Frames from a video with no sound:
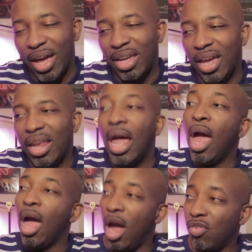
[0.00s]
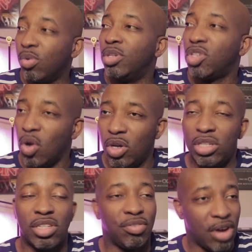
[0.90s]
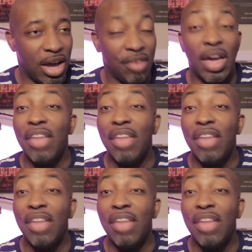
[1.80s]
I get everyone's going to survive,